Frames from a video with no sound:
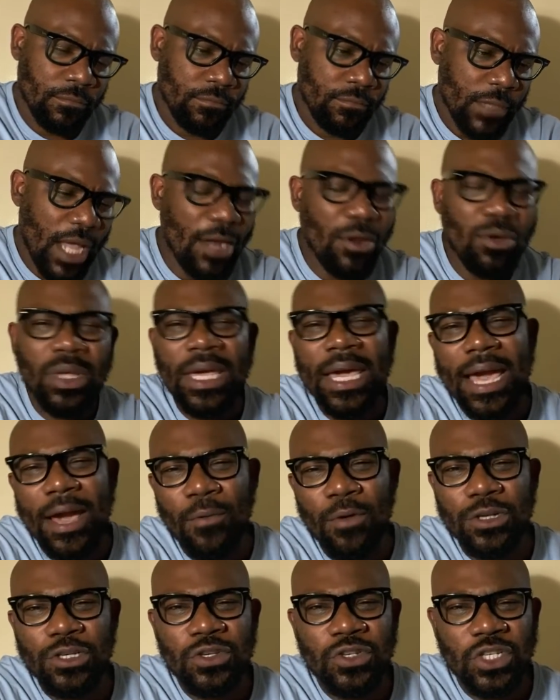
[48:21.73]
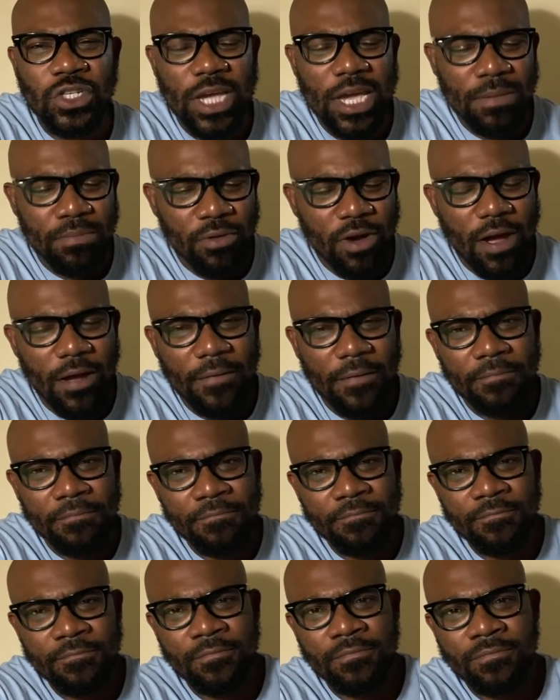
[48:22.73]
I don't care what you say, bro.
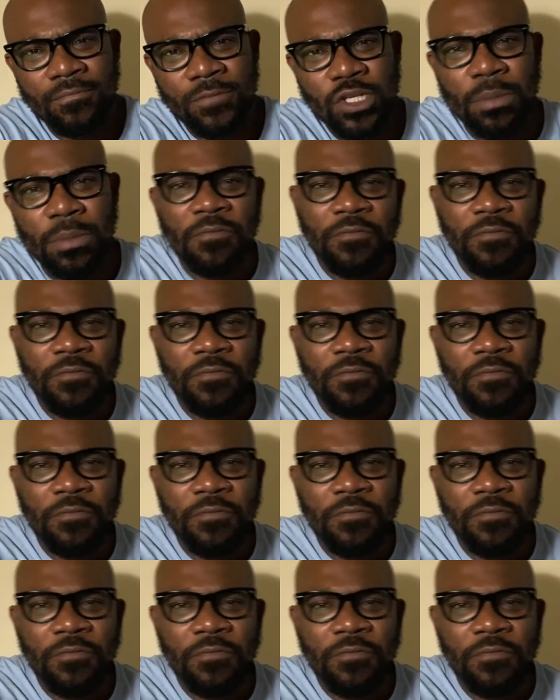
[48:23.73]
Some